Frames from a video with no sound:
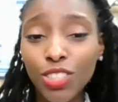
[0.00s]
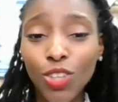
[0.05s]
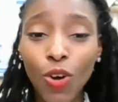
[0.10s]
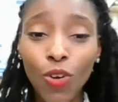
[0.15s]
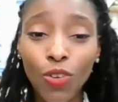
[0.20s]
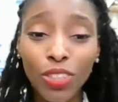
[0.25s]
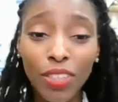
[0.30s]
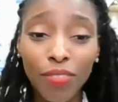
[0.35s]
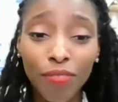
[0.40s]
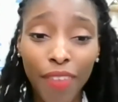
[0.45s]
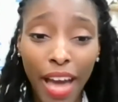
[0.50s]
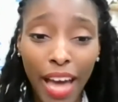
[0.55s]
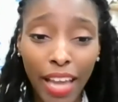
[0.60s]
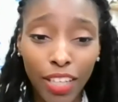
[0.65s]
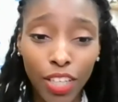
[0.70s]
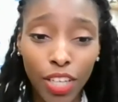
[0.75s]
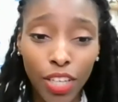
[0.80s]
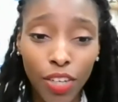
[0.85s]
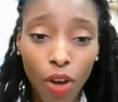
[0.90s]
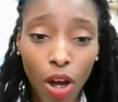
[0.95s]
it's only
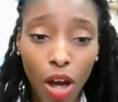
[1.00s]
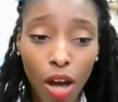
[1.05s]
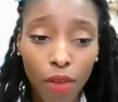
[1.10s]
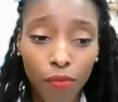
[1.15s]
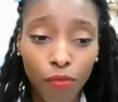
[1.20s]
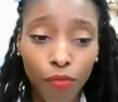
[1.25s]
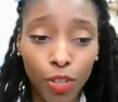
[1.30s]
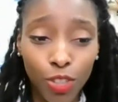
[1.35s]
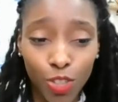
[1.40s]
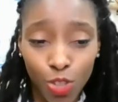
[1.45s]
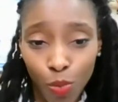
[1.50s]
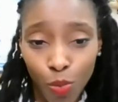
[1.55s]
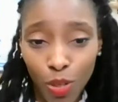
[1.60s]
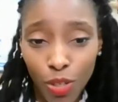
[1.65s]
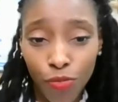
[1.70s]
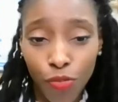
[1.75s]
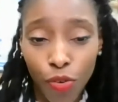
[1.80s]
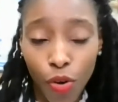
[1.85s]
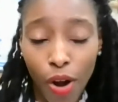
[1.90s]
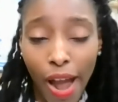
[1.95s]
valid for
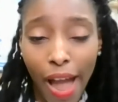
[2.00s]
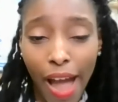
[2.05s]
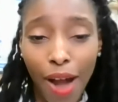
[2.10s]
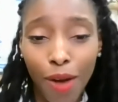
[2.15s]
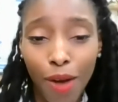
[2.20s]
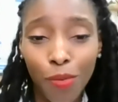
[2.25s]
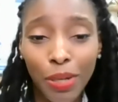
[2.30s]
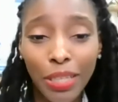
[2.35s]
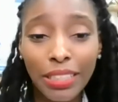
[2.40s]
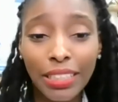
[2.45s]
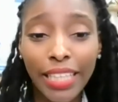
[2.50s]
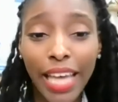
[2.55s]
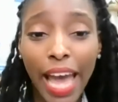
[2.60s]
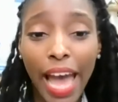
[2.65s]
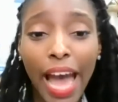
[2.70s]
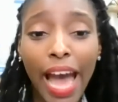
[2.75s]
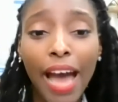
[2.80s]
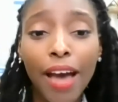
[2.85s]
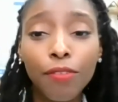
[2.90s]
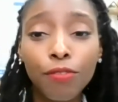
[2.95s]
24 hours
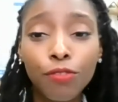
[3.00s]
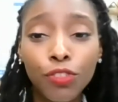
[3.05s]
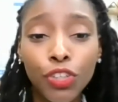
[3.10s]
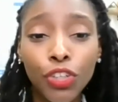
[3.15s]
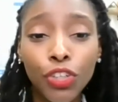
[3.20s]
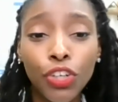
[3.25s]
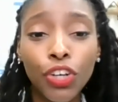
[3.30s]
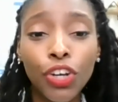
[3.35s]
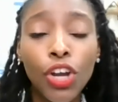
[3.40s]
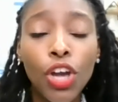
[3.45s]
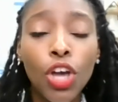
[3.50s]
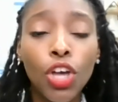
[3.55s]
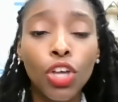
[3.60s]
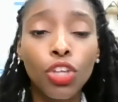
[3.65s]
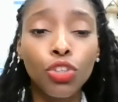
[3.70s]
after